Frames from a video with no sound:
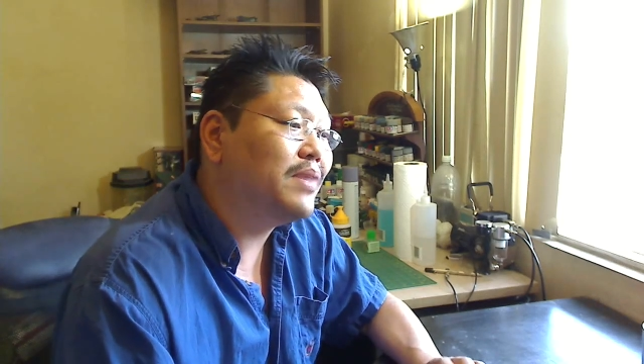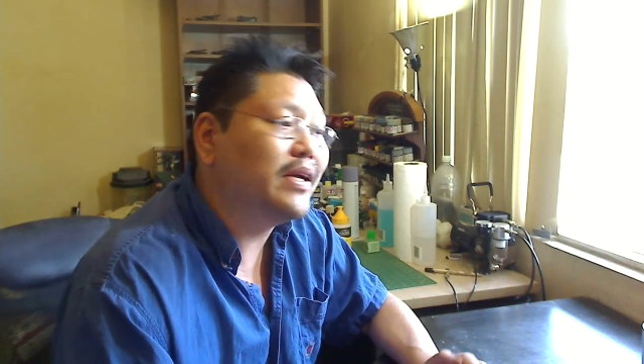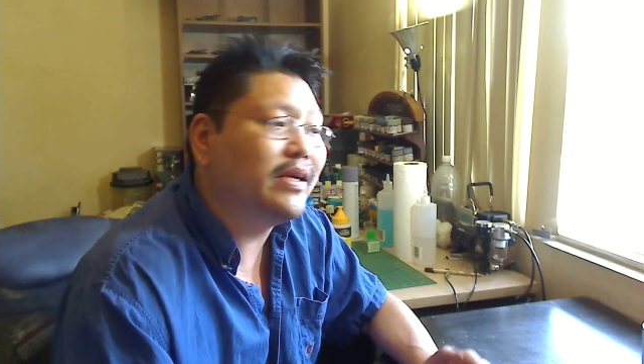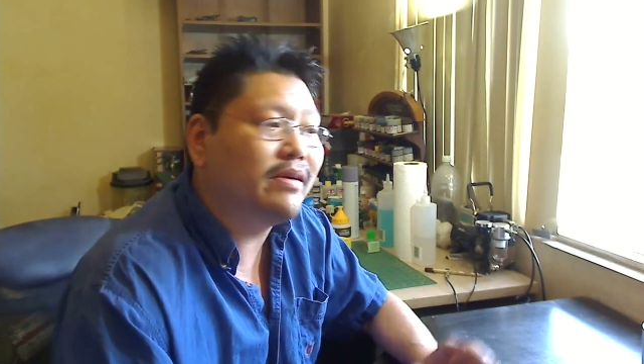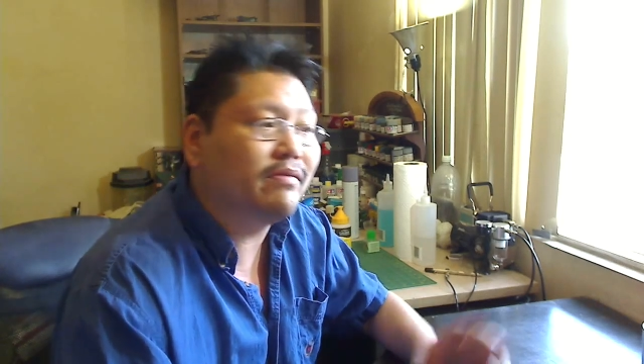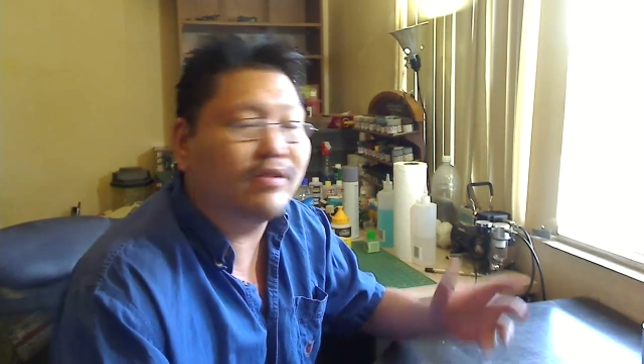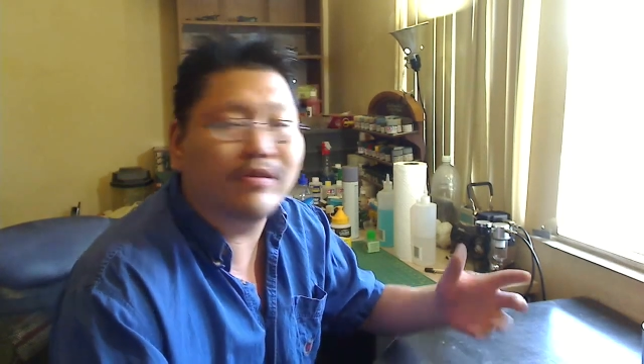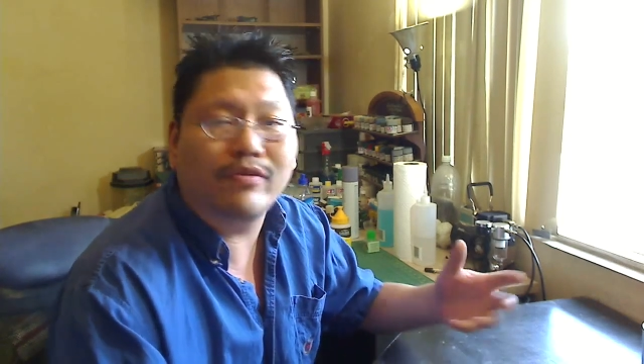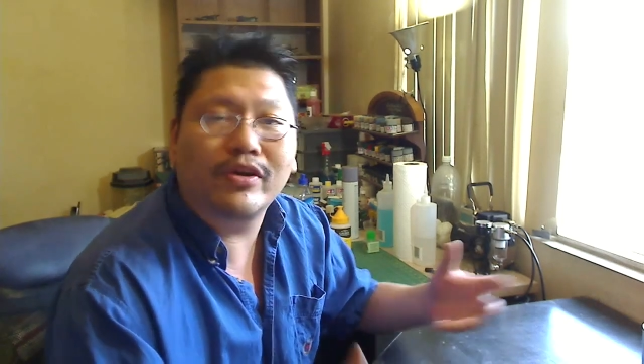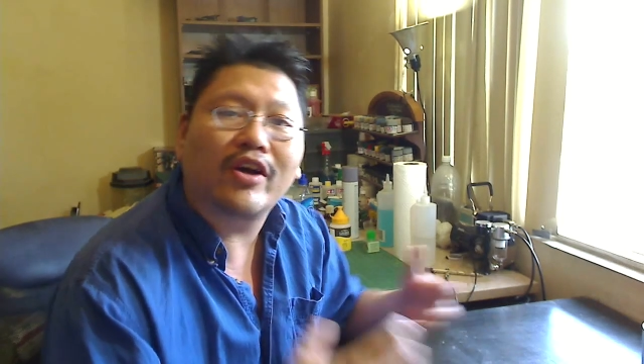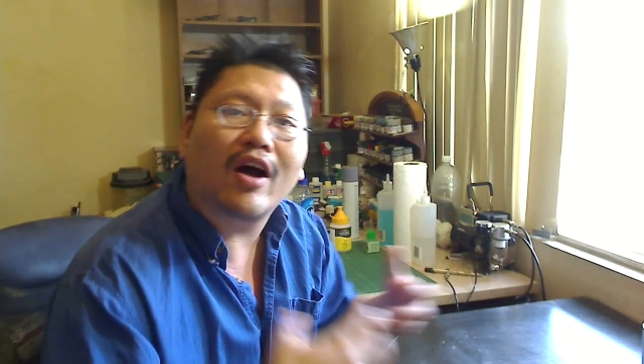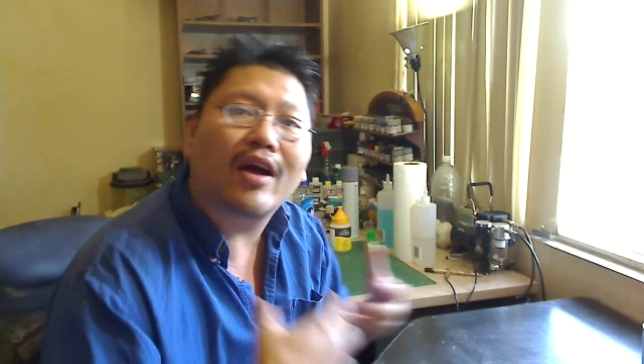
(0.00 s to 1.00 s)
But
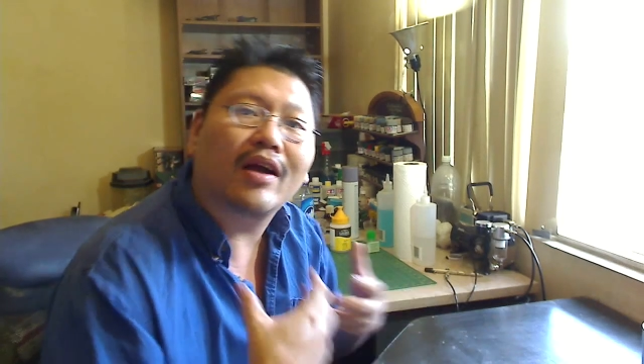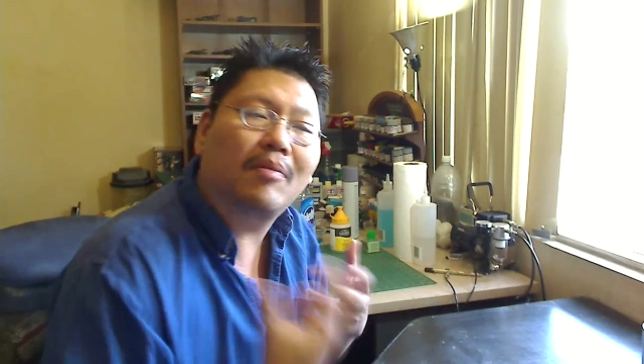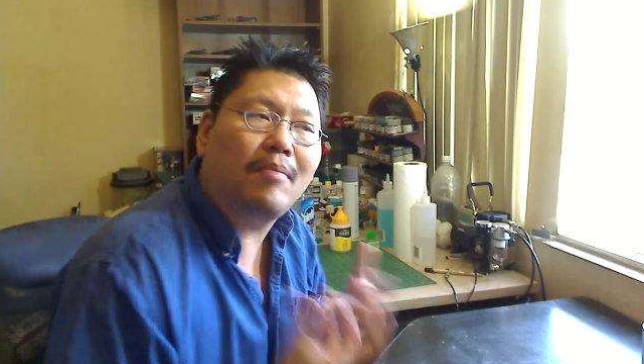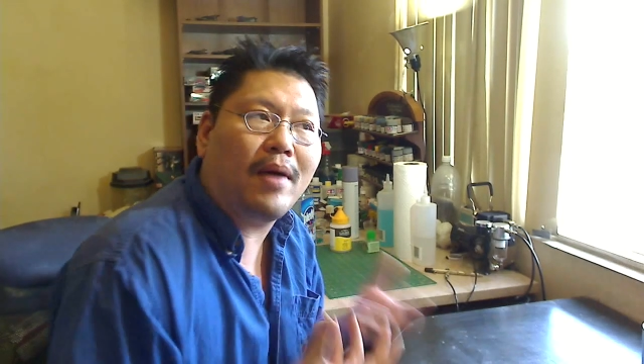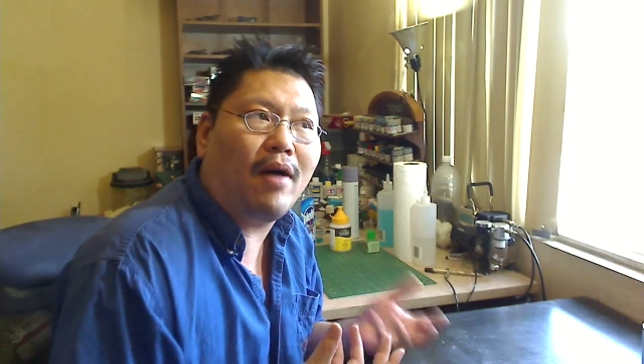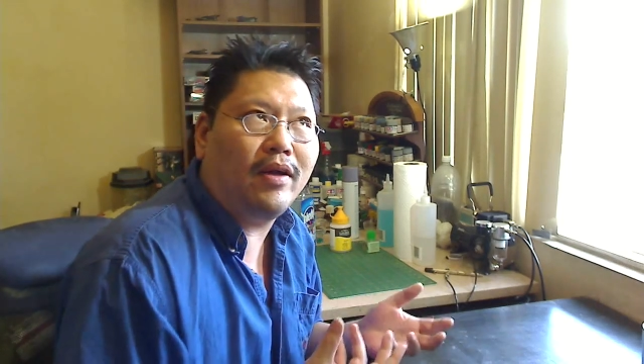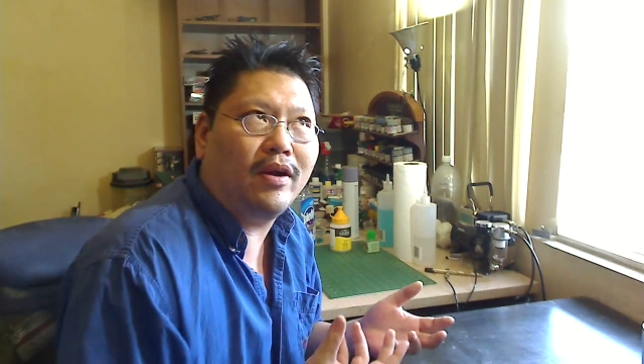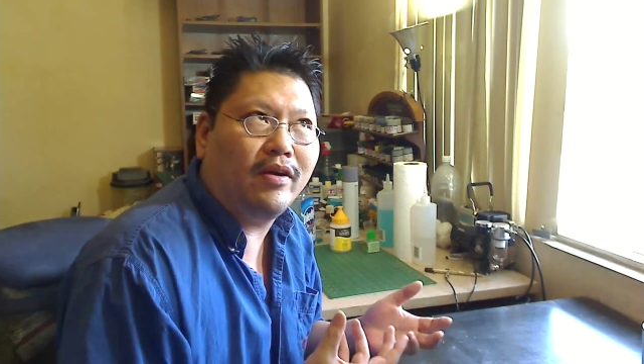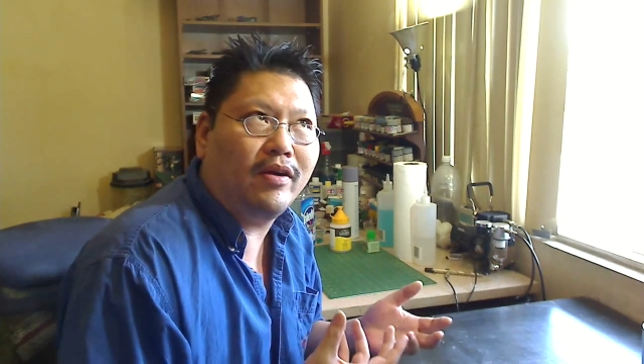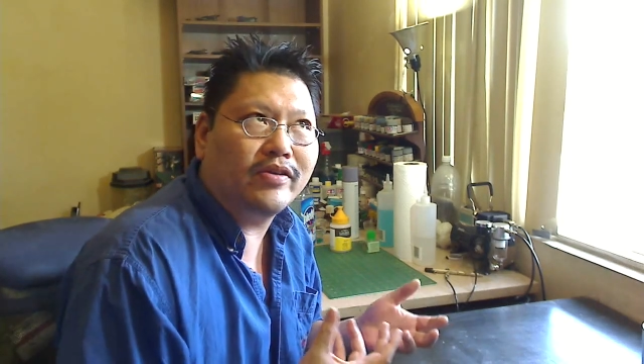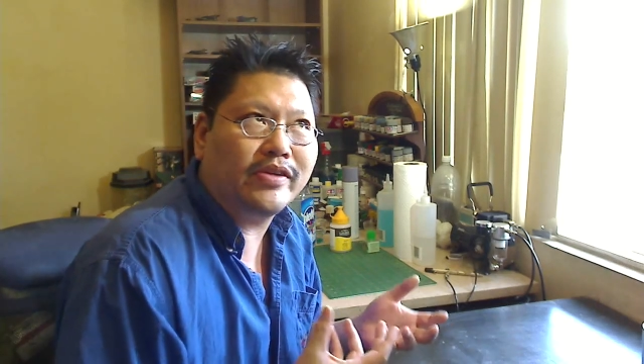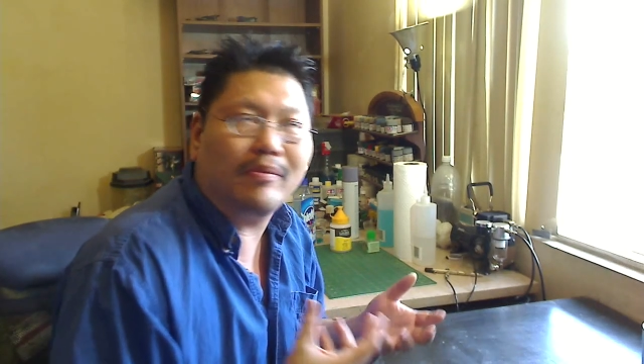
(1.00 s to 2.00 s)
we're talking about,
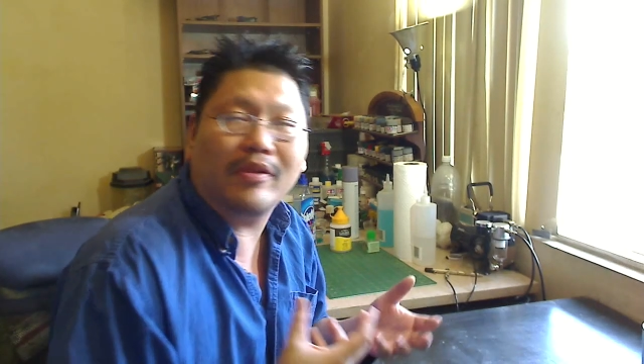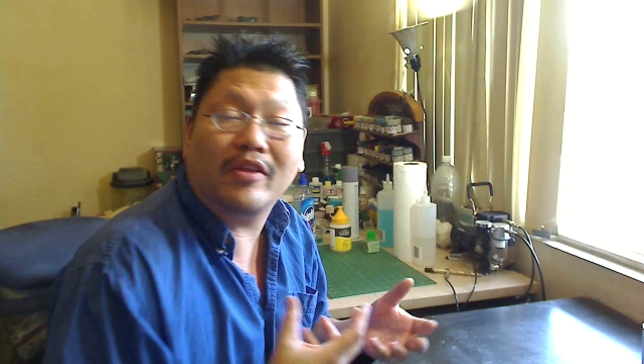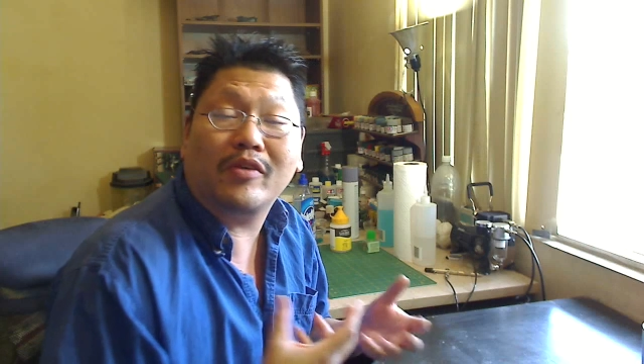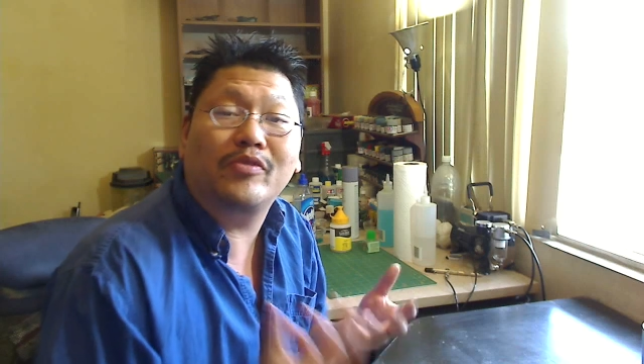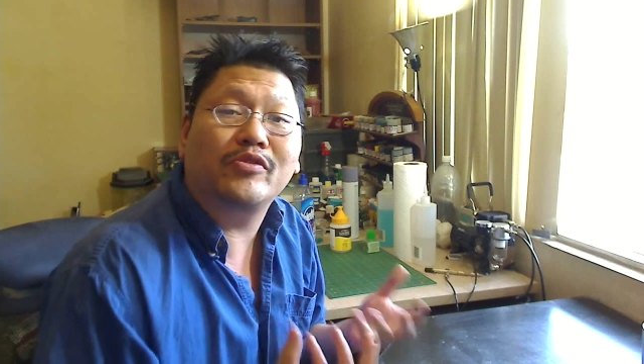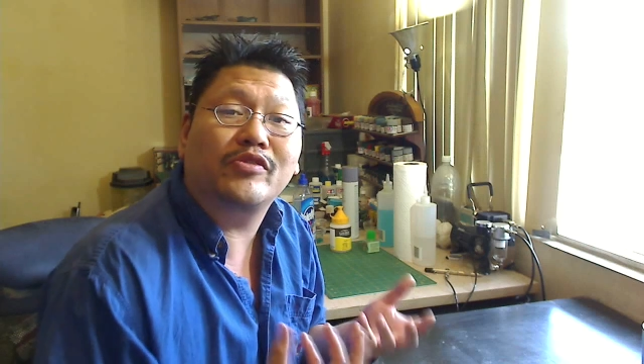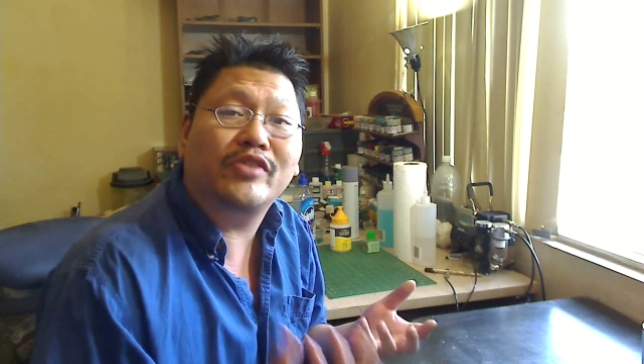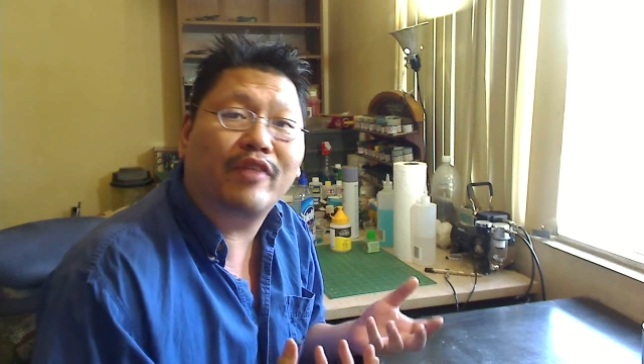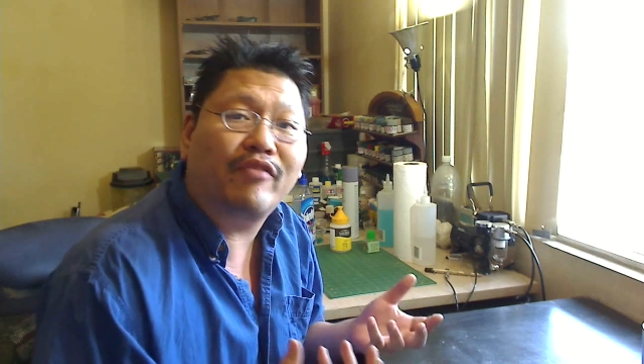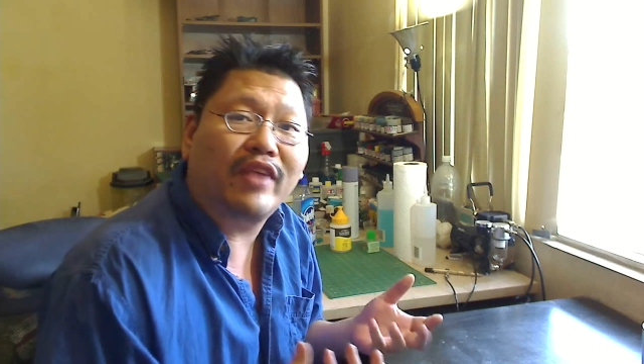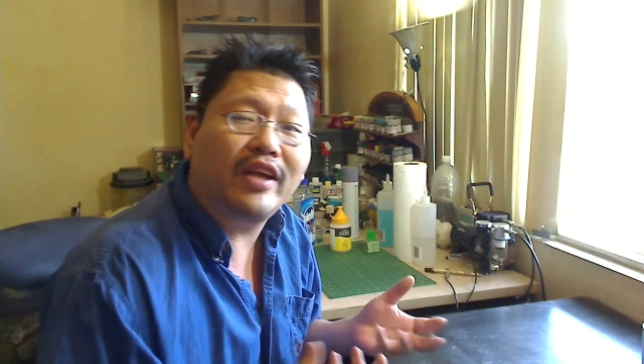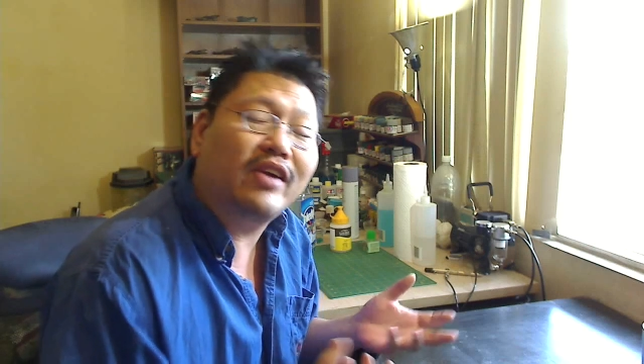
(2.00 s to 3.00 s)
you know, some of the cool
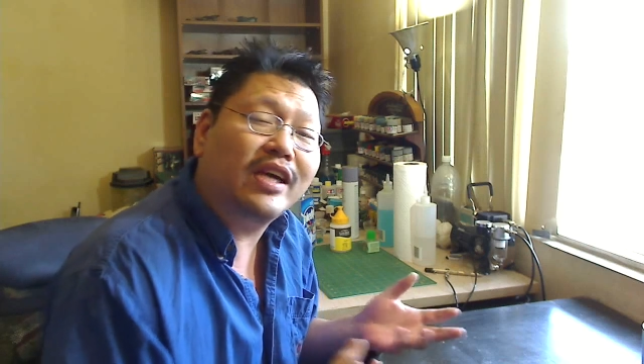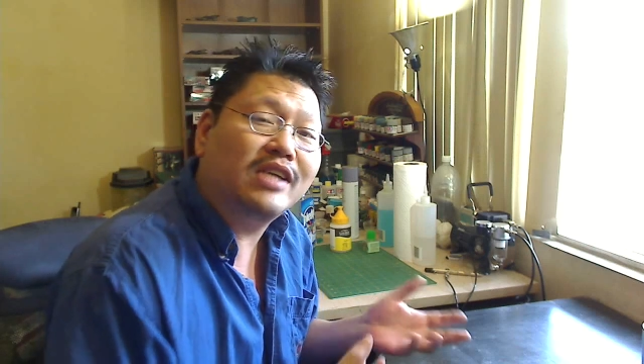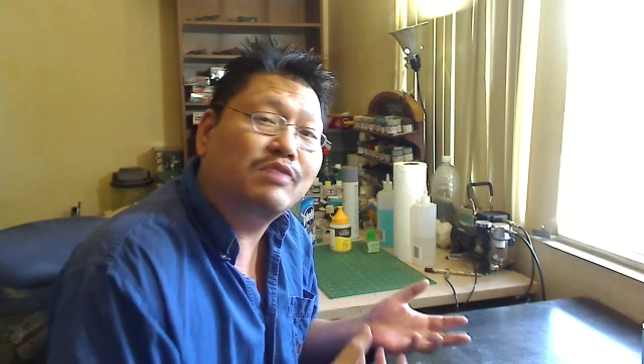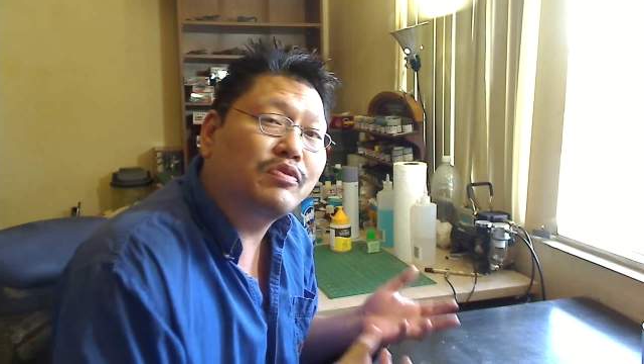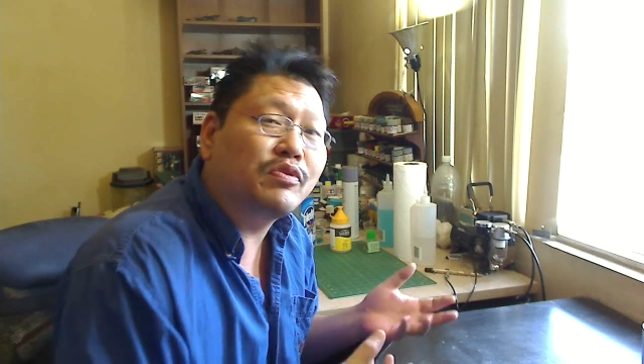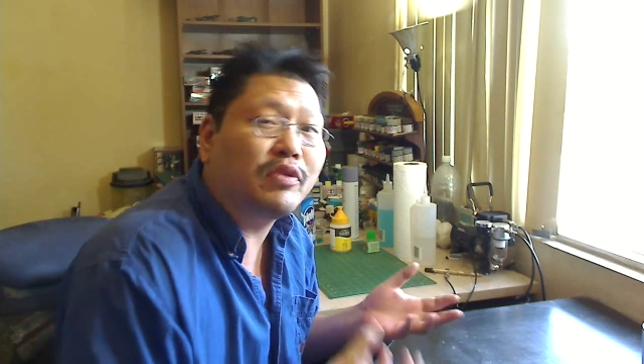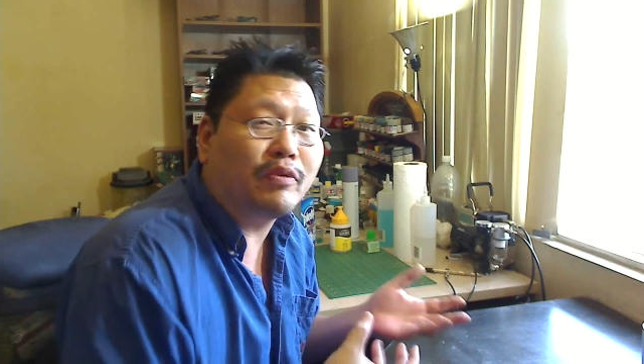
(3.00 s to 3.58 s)
stuff that you guys